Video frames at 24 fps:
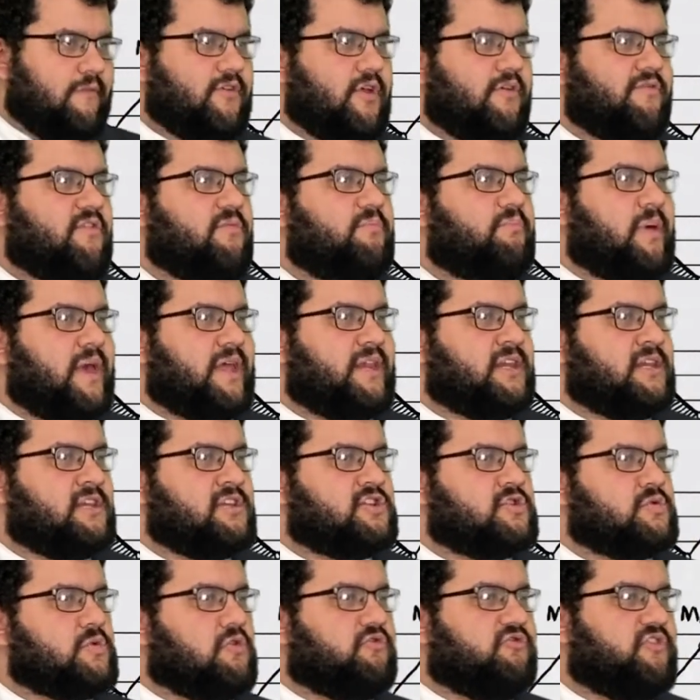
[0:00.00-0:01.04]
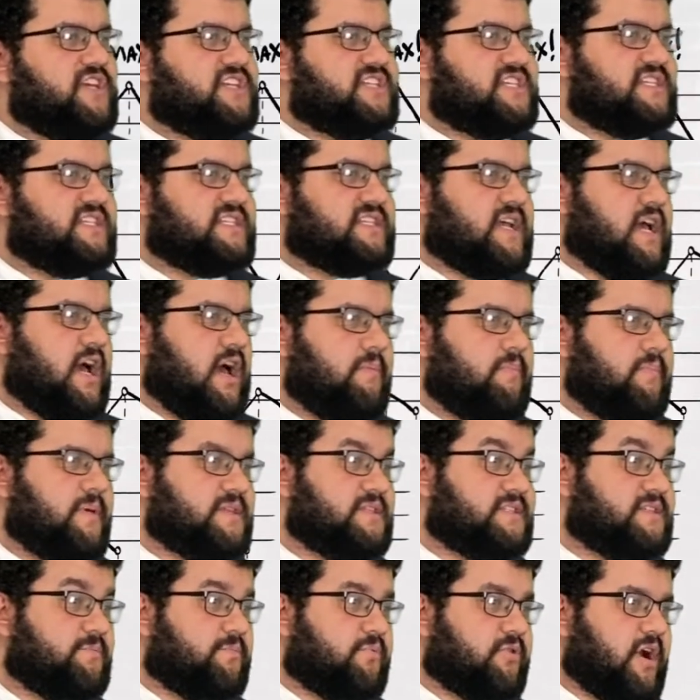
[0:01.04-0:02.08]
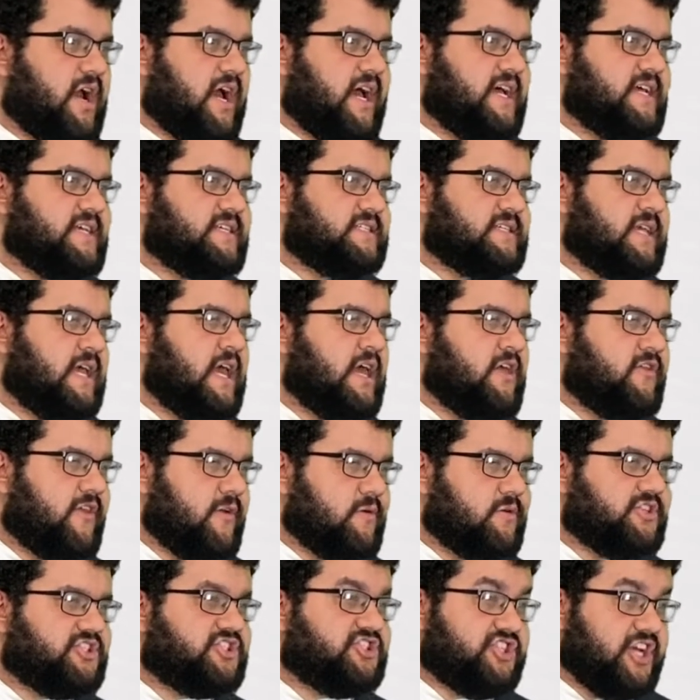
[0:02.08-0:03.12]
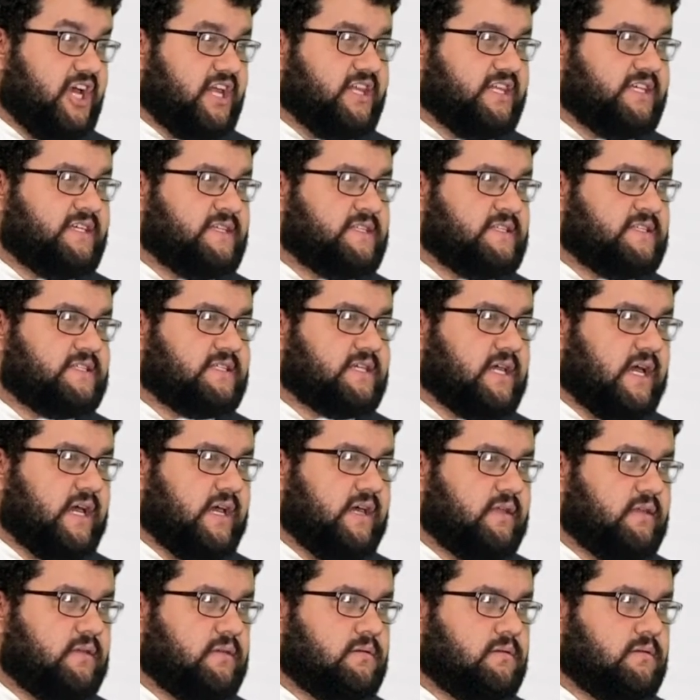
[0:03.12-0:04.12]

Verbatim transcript: you ever bitten into a Reese's cup and surprised there was jelly inside?